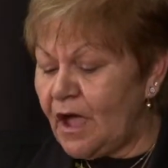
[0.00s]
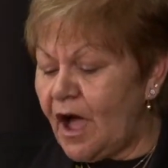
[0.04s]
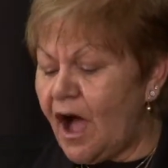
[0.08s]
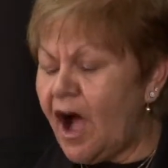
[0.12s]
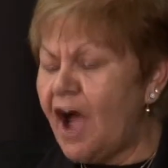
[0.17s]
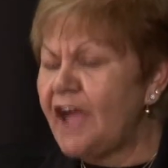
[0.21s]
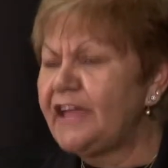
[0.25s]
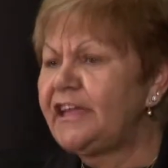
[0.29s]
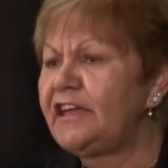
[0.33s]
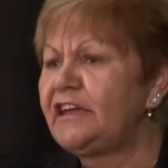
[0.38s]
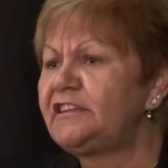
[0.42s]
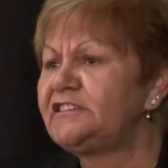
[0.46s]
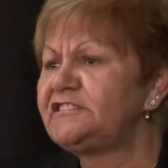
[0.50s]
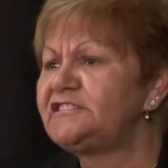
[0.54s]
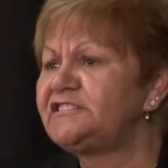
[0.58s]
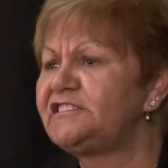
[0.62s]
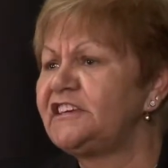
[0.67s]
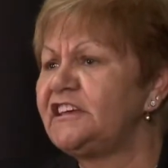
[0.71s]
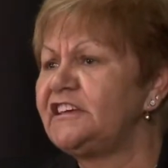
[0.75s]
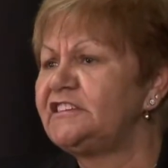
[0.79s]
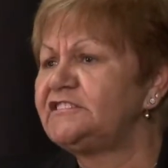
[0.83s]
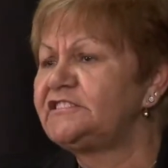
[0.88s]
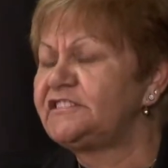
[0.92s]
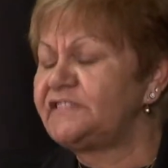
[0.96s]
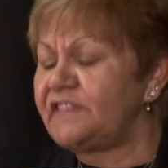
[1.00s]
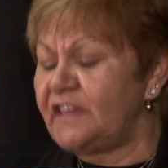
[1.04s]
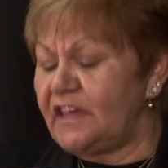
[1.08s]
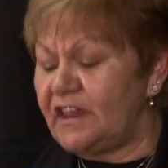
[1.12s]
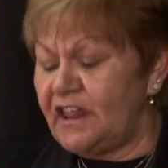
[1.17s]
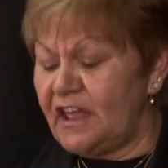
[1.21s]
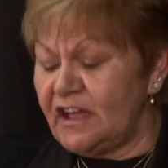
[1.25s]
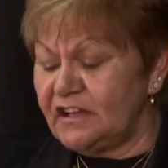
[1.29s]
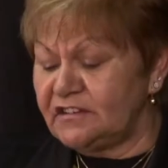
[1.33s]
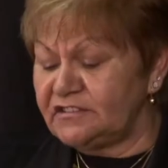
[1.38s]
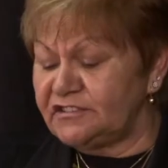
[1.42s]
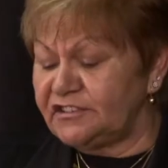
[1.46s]
I get a sense
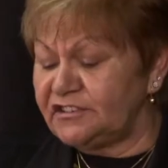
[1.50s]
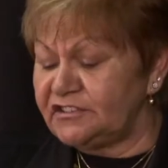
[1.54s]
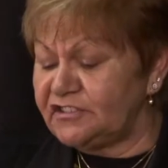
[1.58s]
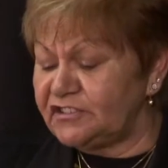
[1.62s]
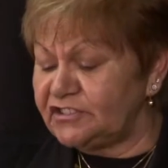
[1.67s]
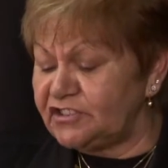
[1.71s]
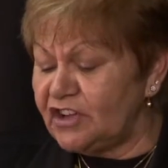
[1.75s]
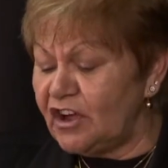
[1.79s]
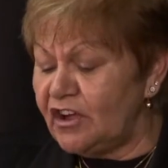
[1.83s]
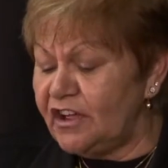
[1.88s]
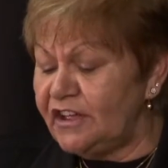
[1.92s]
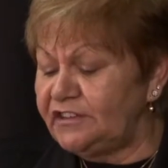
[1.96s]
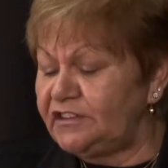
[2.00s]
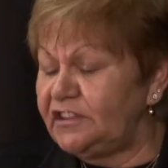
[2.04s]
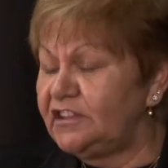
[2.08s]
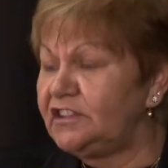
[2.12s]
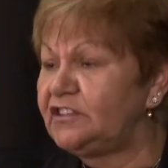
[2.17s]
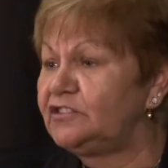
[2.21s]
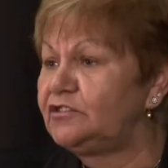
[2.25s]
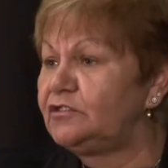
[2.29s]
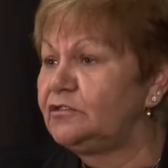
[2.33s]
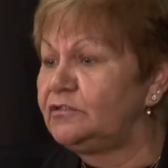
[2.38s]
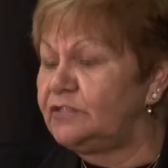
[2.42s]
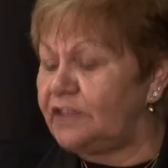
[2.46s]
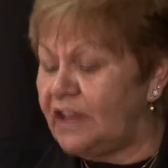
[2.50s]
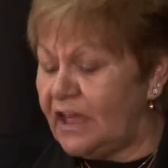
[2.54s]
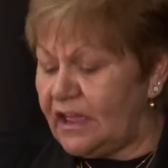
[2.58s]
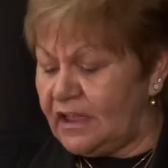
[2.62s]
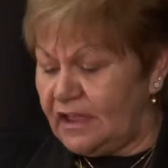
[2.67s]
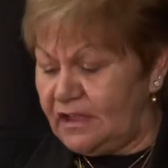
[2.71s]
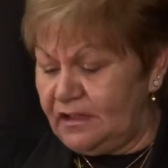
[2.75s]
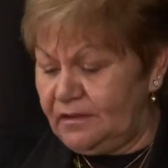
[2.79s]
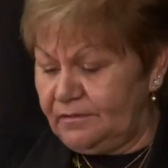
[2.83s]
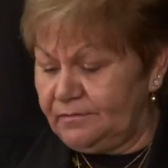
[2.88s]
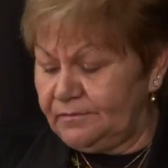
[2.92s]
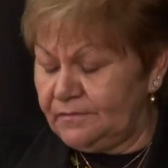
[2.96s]
that our society
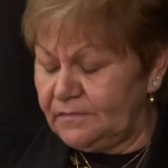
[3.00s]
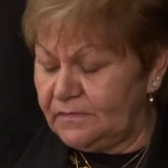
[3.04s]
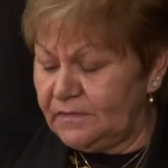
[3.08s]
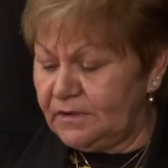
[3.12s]
today